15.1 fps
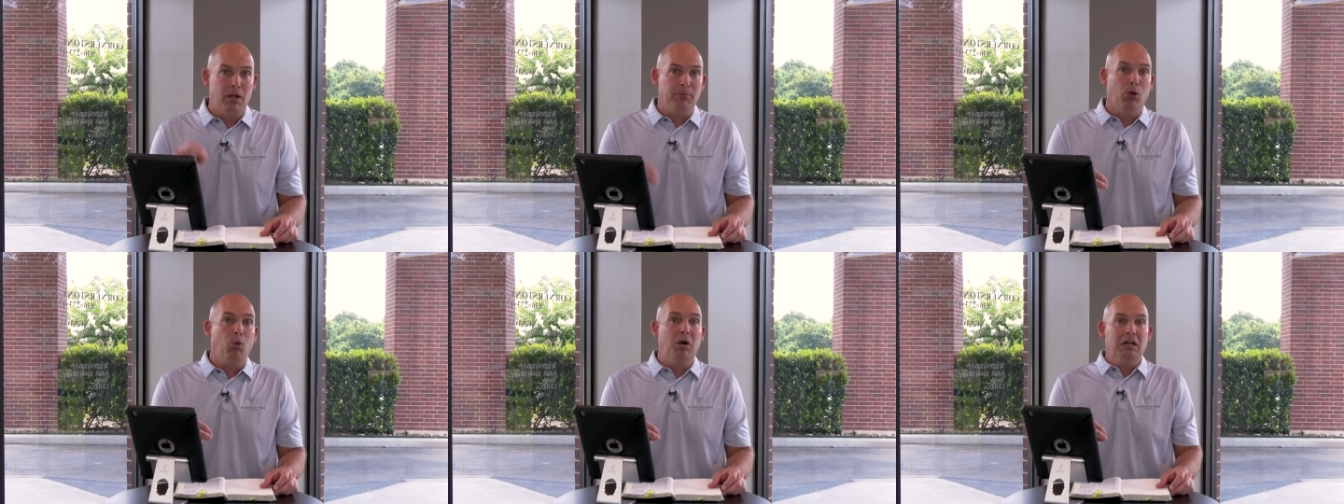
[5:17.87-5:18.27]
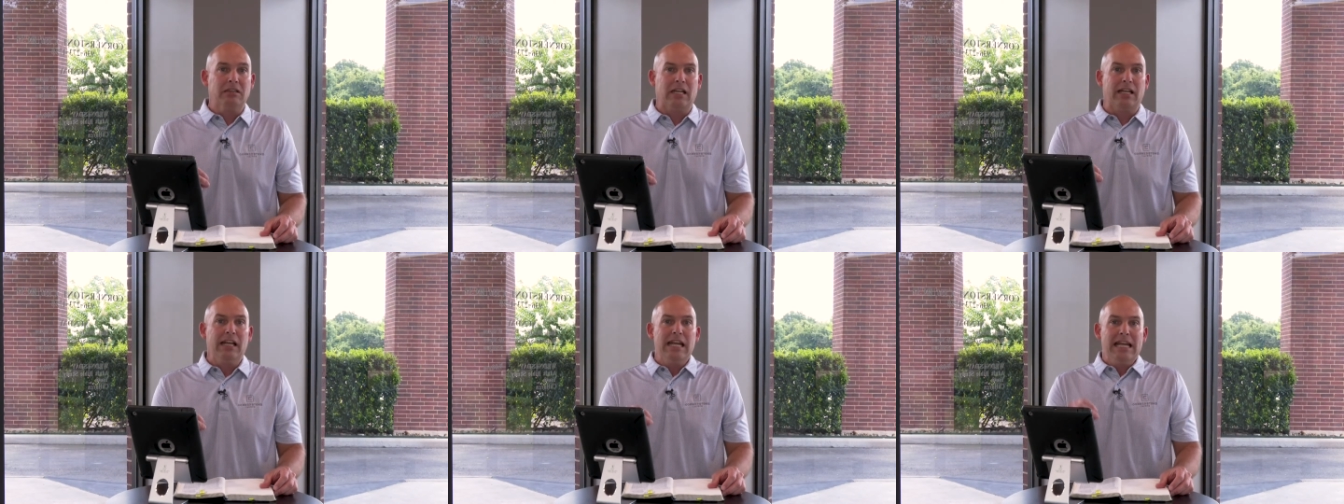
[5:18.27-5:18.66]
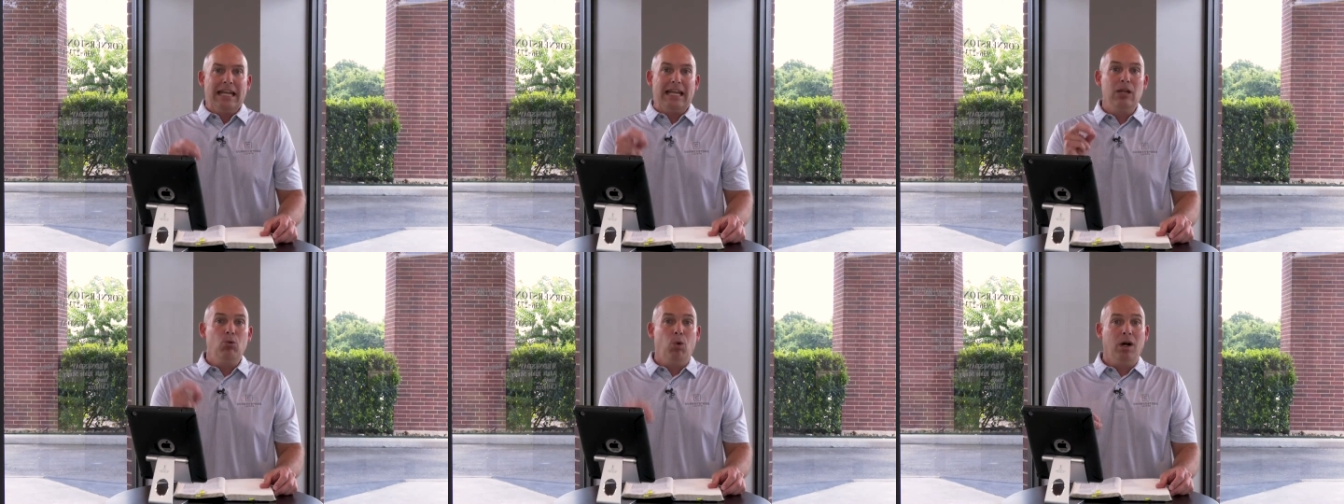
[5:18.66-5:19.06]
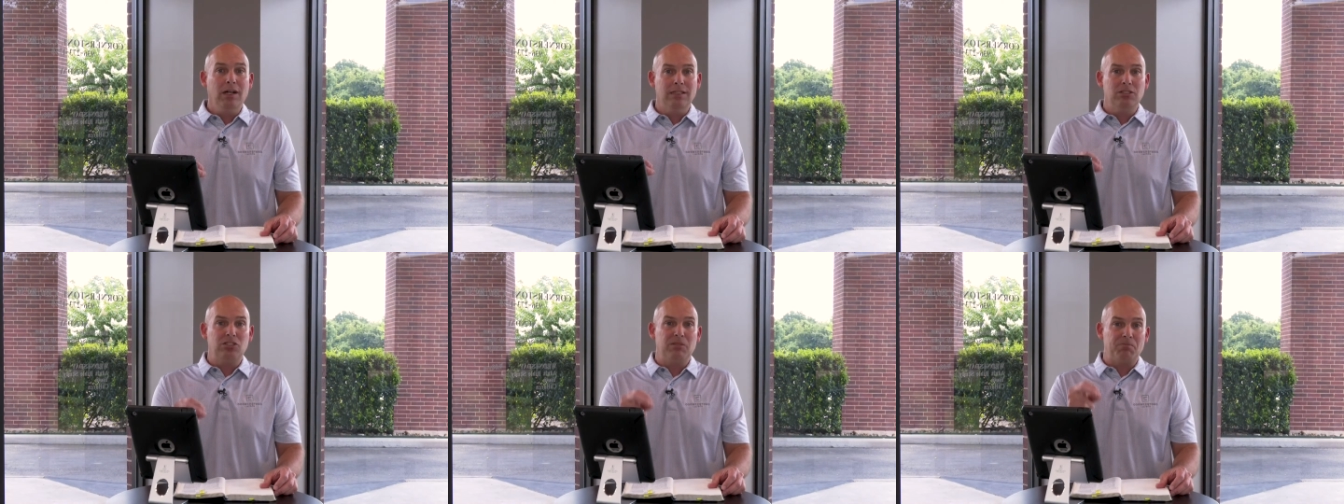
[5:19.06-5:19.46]
Number one, that he
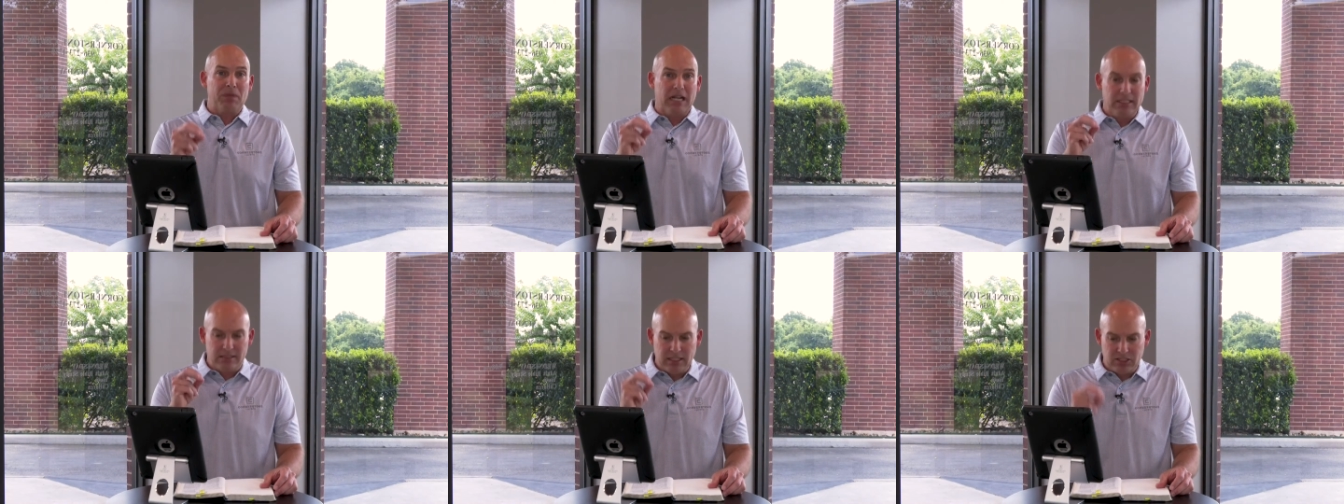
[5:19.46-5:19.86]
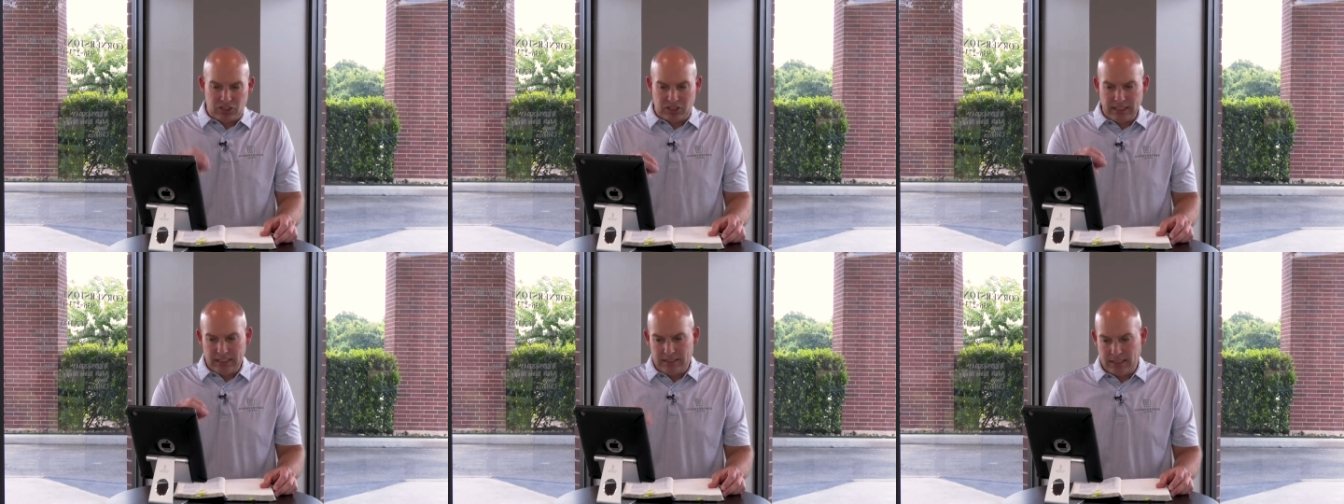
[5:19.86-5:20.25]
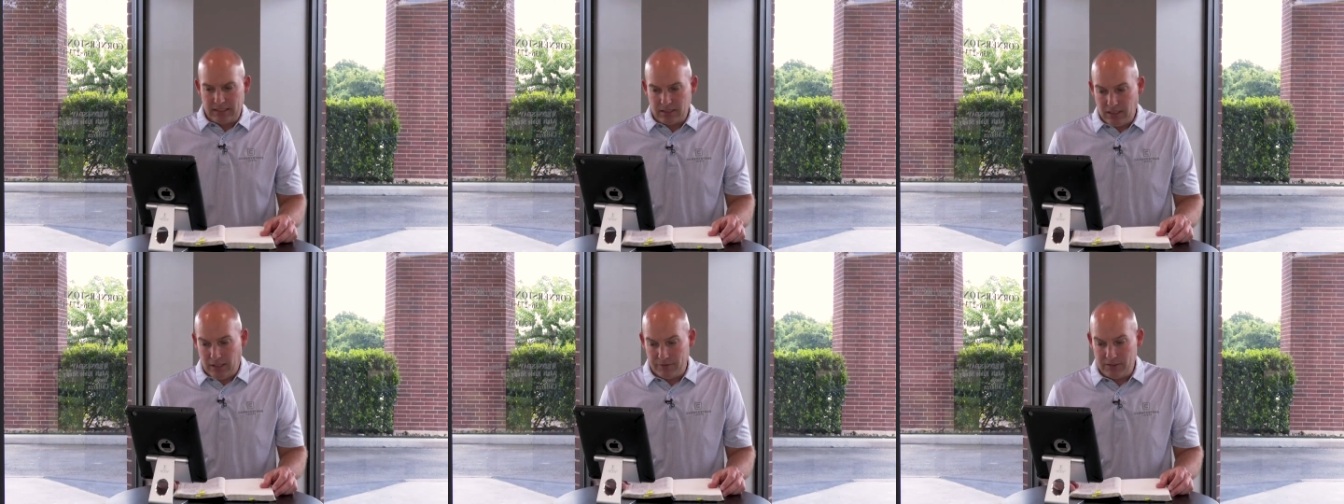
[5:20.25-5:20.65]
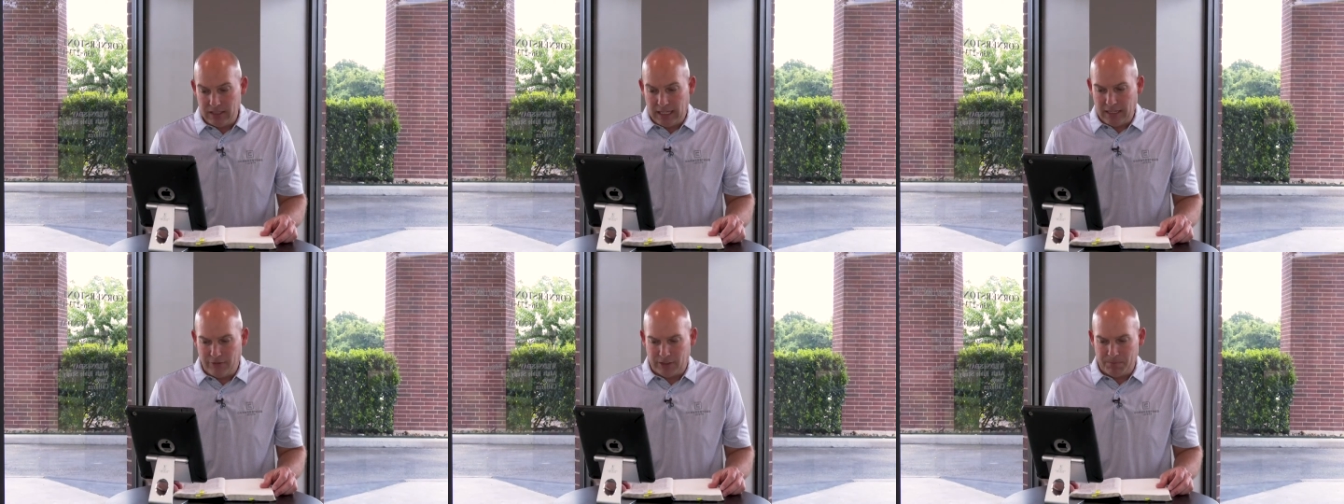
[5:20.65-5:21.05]
was a descendant of
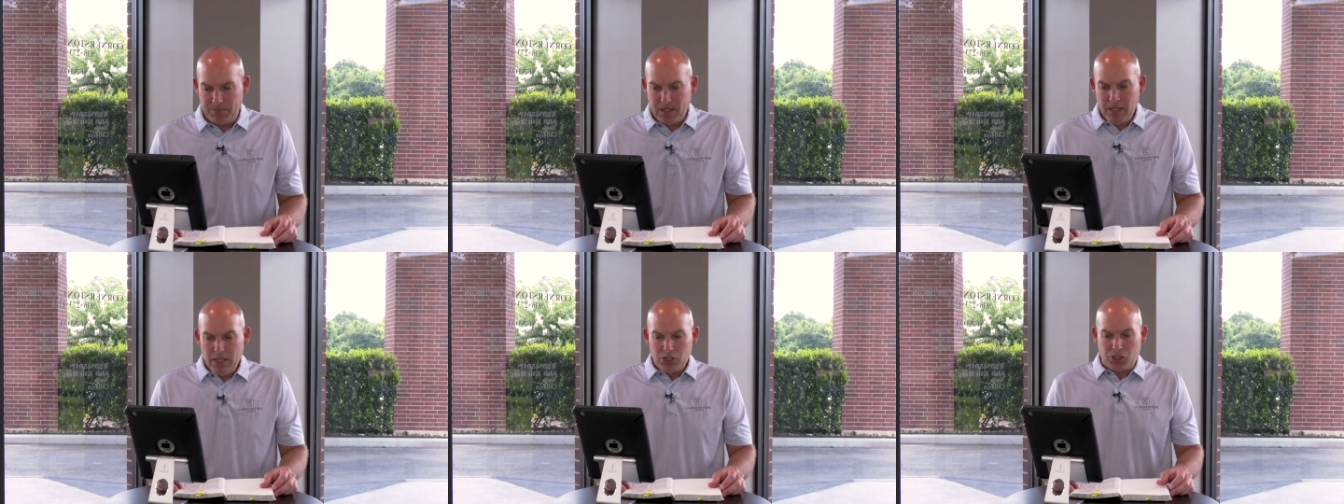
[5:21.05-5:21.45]
David.